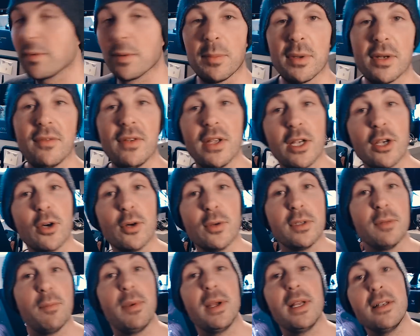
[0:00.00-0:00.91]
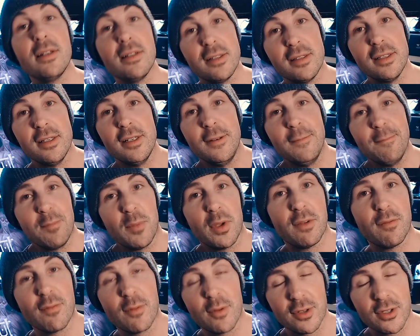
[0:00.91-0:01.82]
a bit of a codependency,
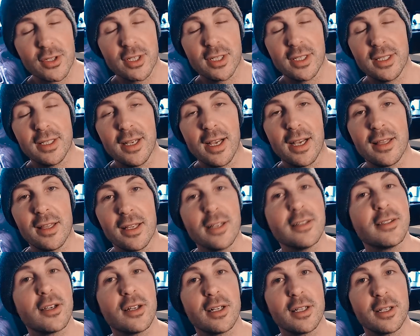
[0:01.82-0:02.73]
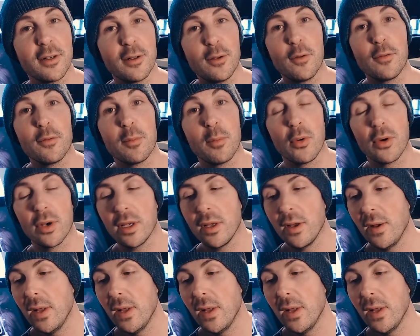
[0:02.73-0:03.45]
unfortunately. I think it's gone a little overboard.